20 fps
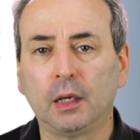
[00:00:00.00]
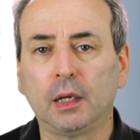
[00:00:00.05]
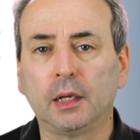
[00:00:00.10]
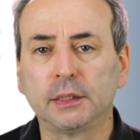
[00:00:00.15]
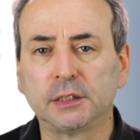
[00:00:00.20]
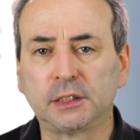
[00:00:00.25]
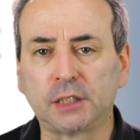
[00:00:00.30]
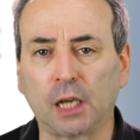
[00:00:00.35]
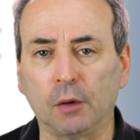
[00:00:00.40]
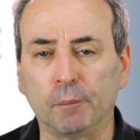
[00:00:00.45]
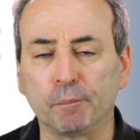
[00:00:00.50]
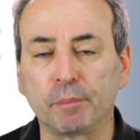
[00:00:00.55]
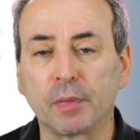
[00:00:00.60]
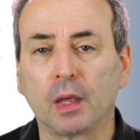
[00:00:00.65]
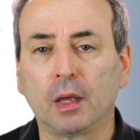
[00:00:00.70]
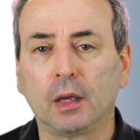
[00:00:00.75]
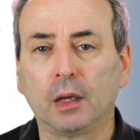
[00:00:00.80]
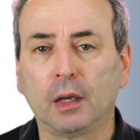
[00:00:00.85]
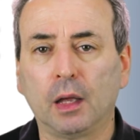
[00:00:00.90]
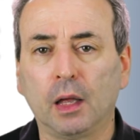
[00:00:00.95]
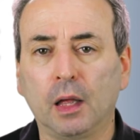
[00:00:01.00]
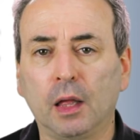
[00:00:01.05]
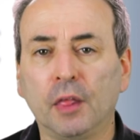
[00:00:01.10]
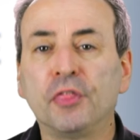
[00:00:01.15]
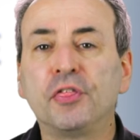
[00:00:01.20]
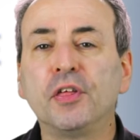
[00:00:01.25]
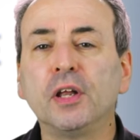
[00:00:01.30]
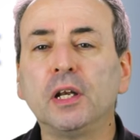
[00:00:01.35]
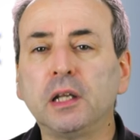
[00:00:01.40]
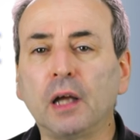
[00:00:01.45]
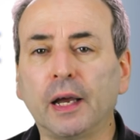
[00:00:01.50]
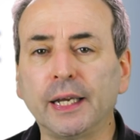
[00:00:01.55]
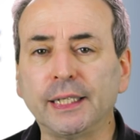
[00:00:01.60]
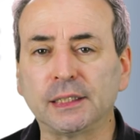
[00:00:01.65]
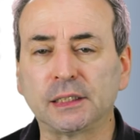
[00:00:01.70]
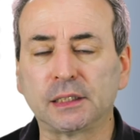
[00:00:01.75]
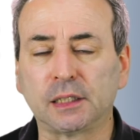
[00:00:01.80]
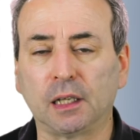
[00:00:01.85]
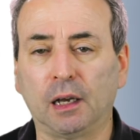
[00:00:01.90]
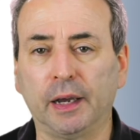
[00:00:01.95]
So, the
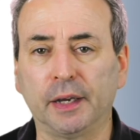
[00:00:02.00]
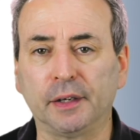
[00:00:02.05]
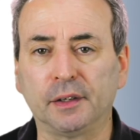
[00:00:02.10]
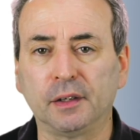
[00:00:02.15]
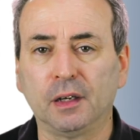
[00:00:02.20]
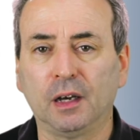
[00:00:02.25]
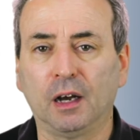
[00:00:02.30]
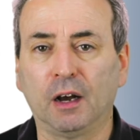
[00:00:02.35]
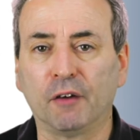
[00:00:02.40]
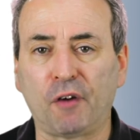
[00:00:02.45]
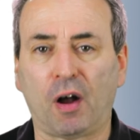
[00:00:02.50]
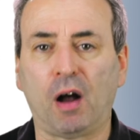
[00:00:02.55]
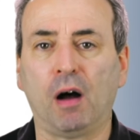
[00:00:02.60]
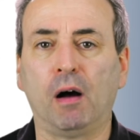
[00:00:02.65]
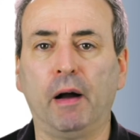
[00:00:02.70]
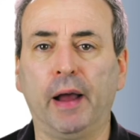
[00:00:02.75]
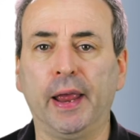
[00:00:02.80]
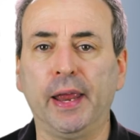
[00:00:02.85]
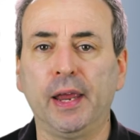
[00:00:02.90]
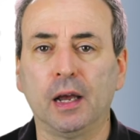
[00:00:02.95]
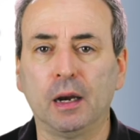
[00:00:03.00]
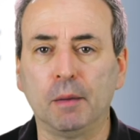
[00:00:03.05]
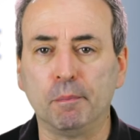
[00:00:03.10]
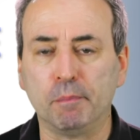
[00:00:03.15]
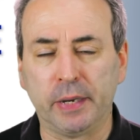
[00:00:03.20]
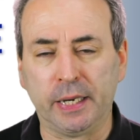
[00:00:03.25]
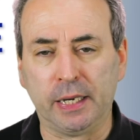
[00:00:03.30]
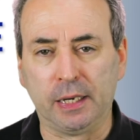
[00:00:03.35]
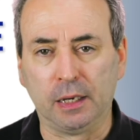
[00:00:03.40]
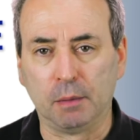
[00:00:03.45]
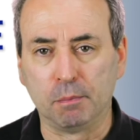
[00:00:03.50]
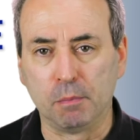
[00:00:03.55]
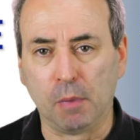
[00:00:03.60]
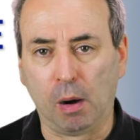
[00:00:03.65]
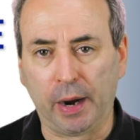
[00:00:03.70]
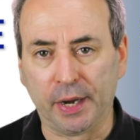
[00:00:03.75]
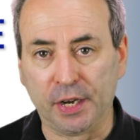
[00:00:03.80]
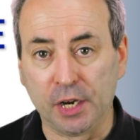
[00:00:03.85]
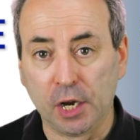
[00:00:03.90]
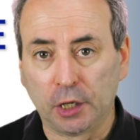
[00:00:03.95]
light side of I and me and
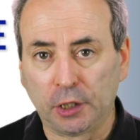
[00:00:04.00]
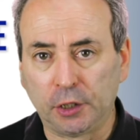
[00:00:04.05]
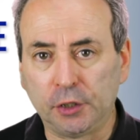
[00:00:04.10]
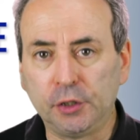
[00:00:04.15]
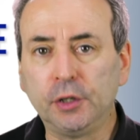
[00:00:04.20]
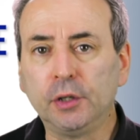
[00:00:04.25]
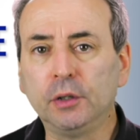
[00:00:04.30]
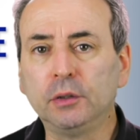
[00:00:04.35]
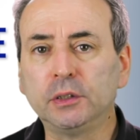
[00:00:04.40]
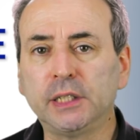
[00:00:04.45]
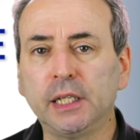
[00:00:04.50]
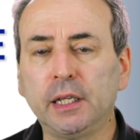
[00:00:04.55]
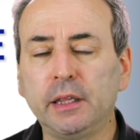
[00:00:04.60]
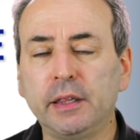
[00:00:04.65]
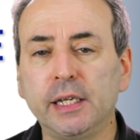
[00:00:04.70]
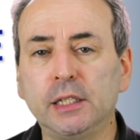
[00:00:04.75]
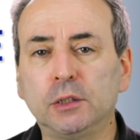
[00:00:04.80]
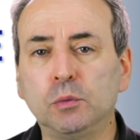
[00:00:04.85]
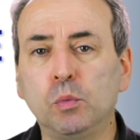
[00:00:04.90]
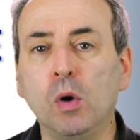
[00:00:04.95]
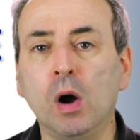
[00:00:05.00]
mine, using these